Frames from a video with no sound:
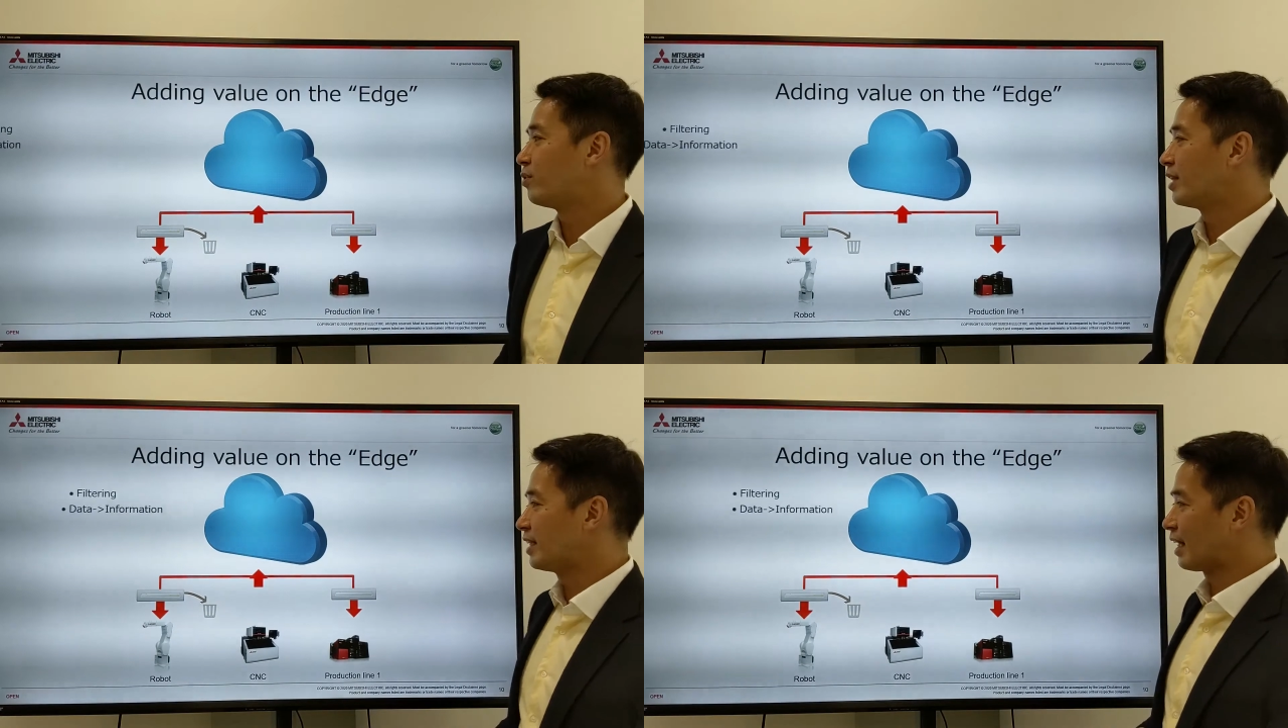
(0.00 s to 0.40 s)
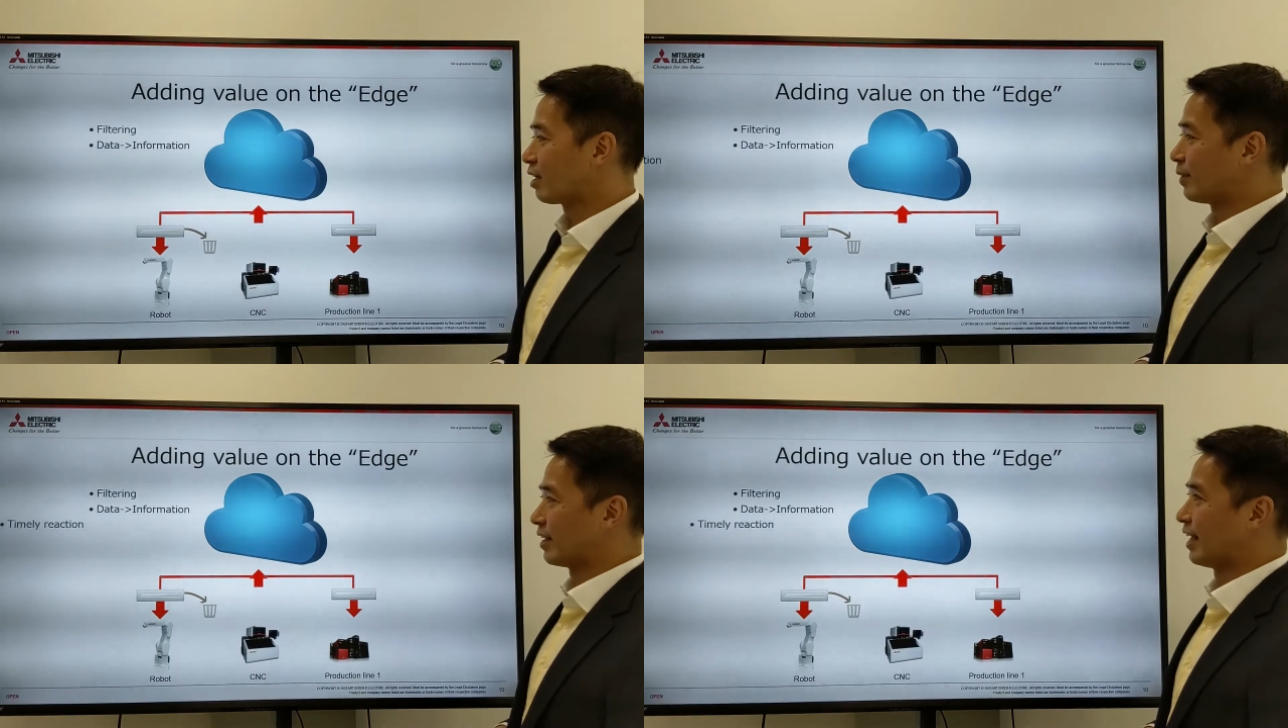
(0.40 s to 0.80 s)
When I
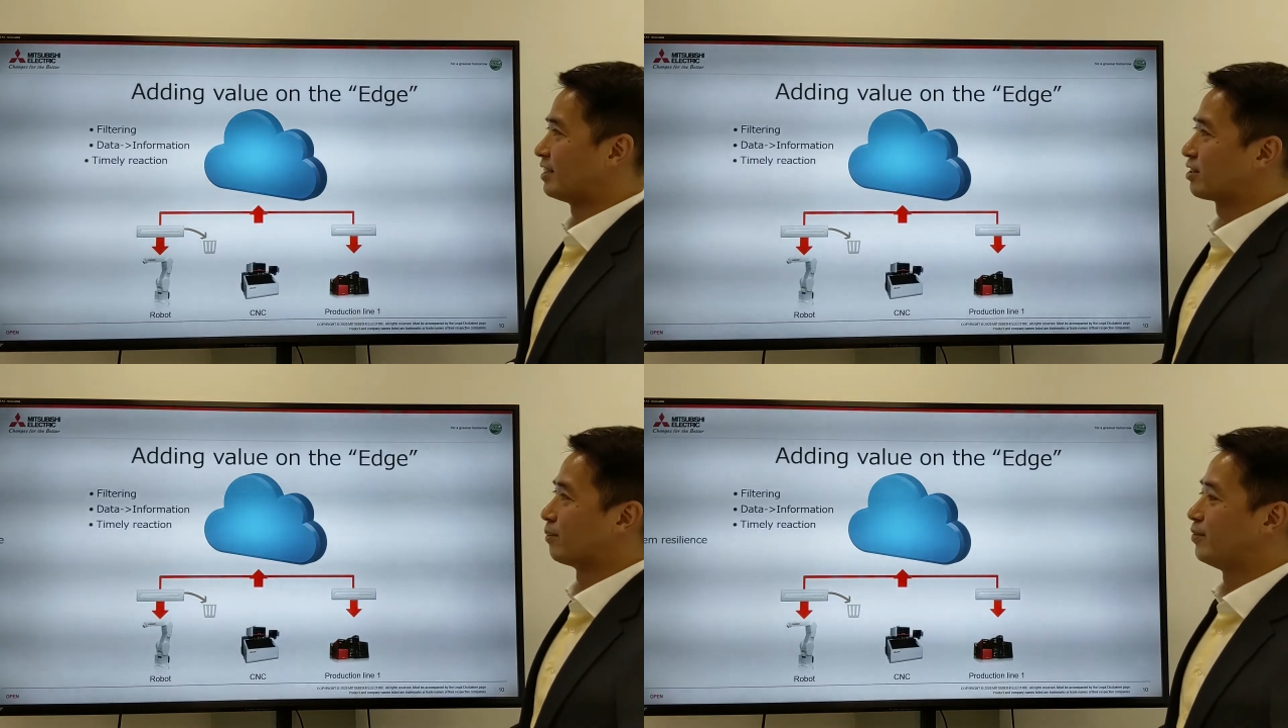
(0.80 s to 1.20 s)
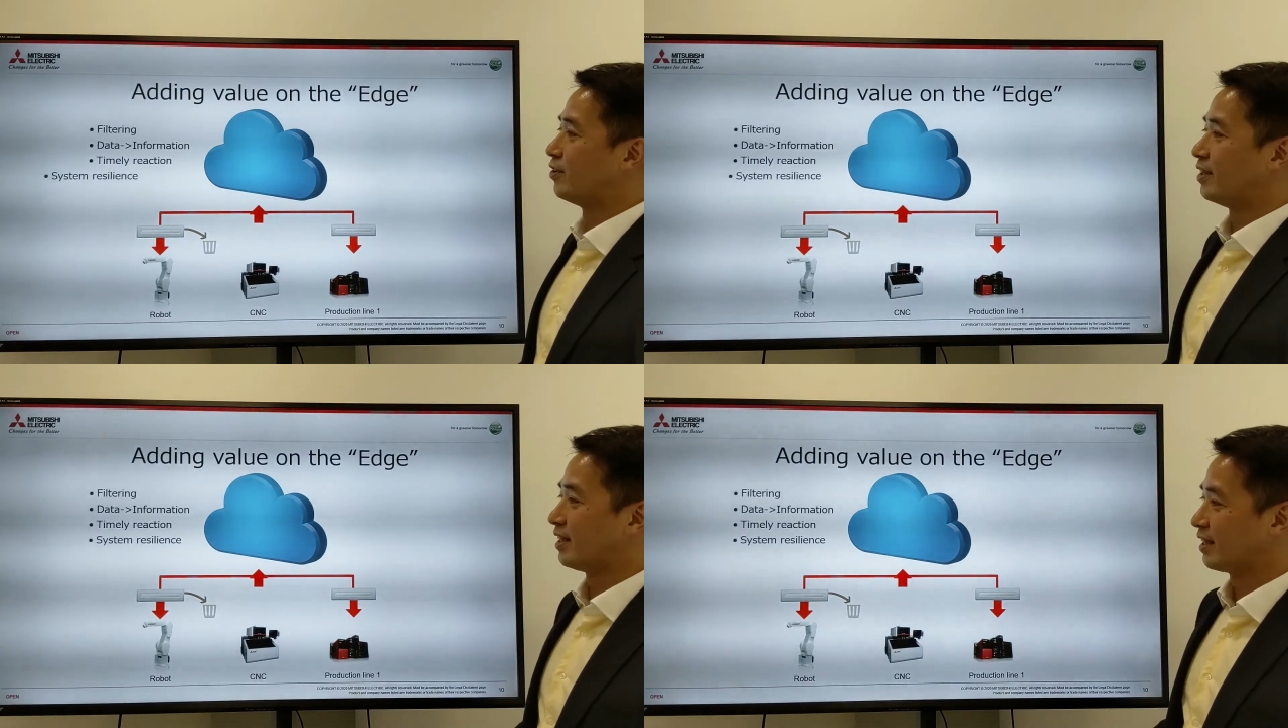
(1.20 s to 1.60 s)
talk about edge
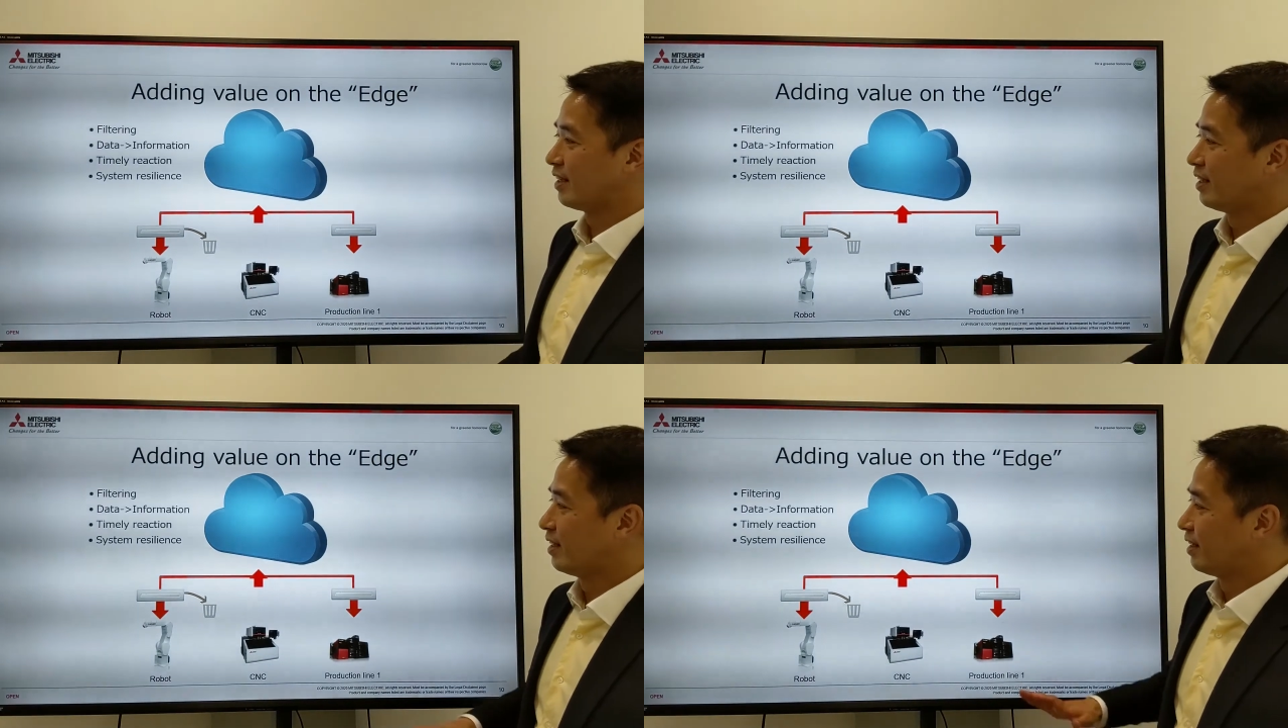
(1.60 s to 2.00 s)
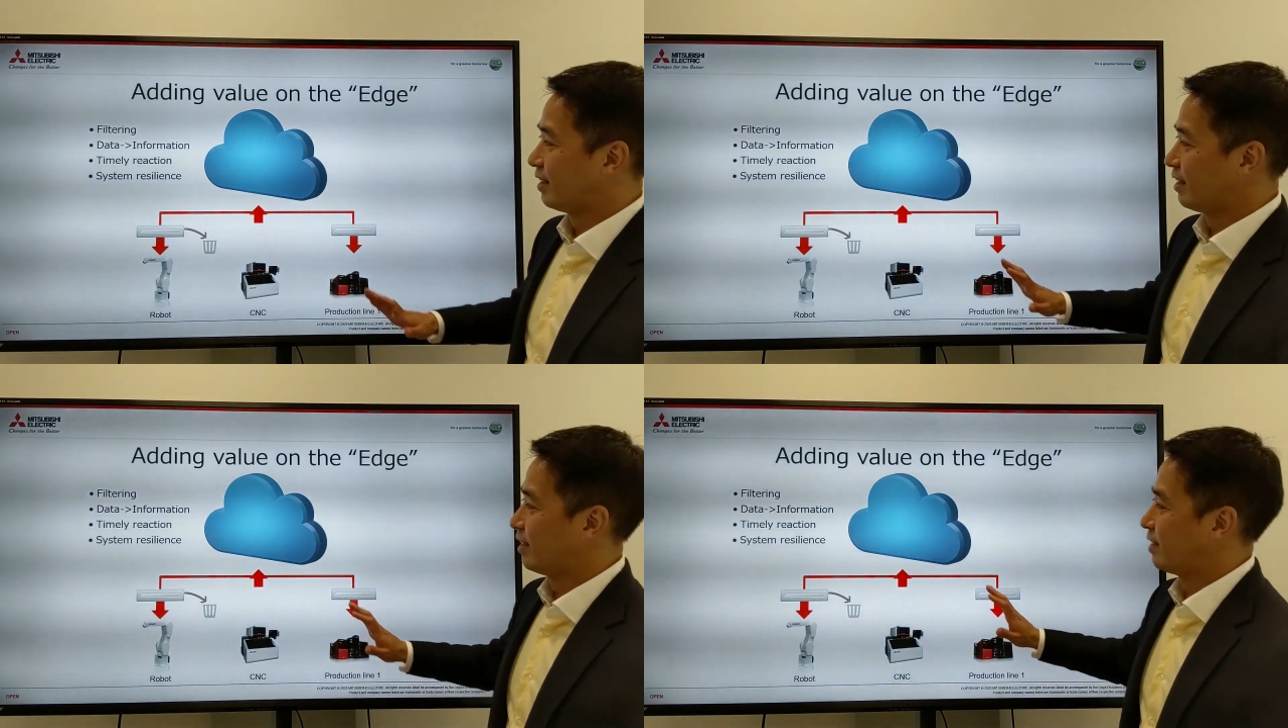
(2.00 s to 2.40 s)
computing,
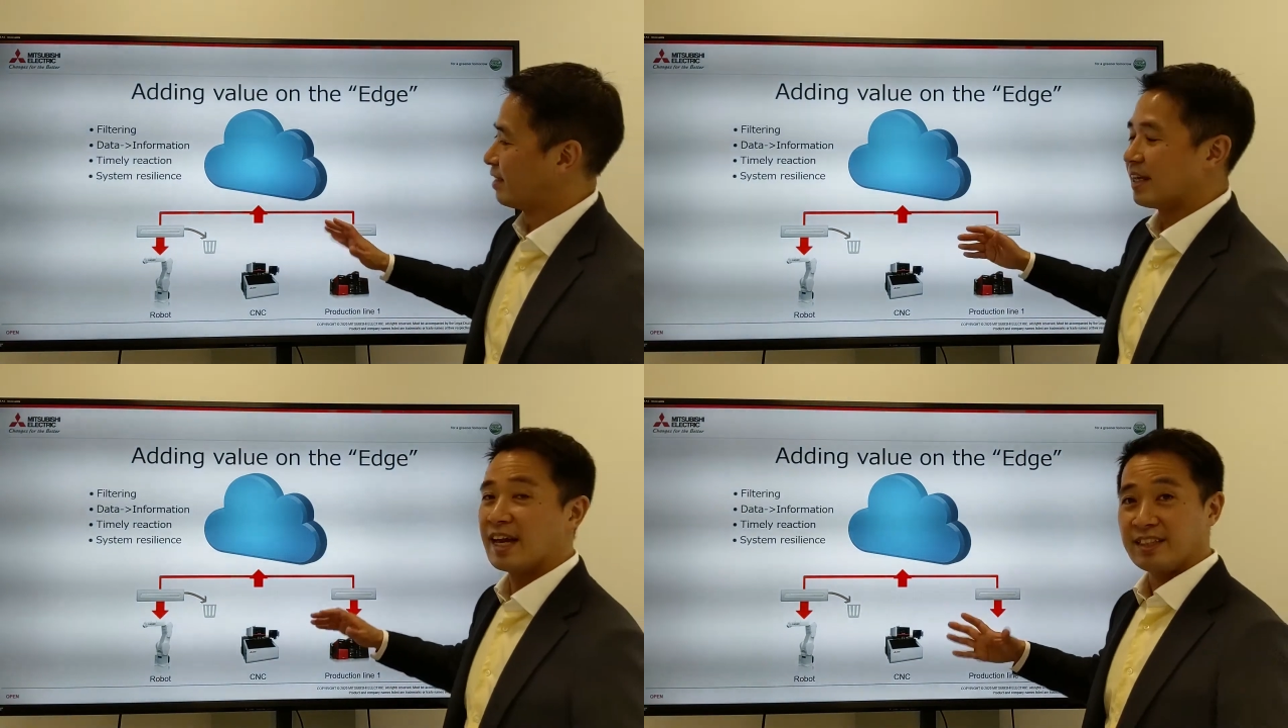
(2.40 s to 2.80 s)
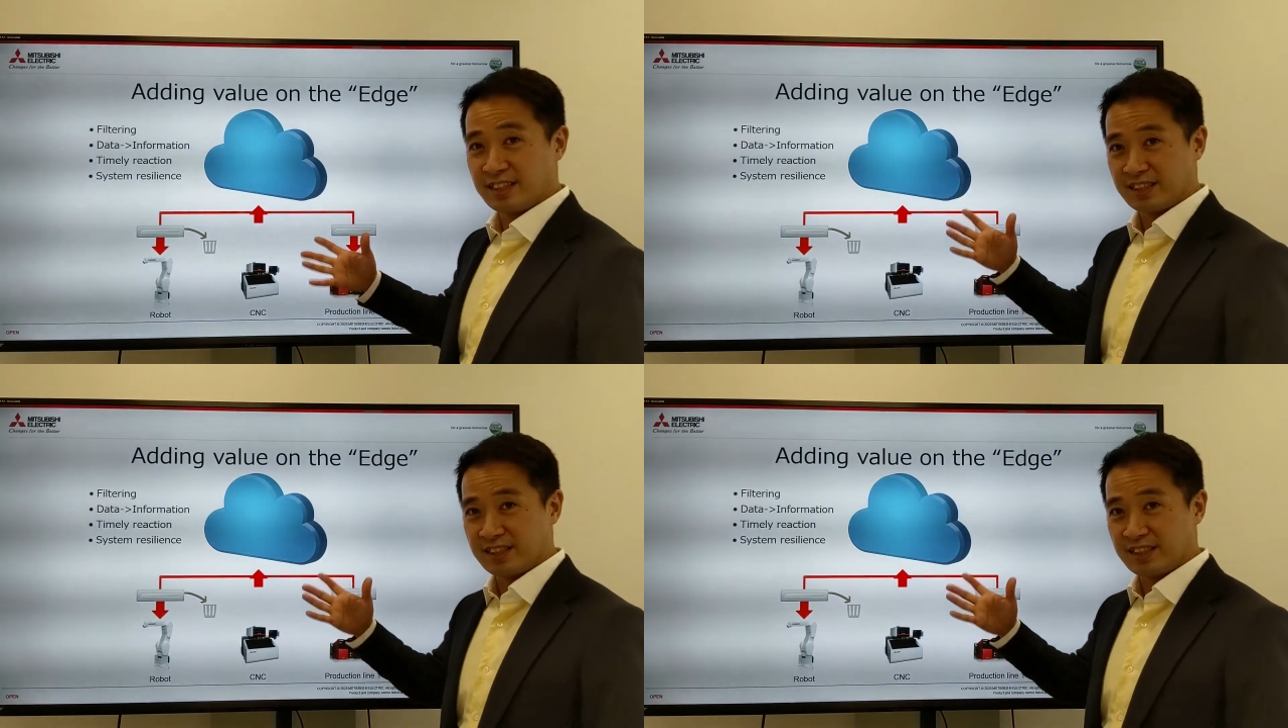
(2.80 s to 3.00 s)
edge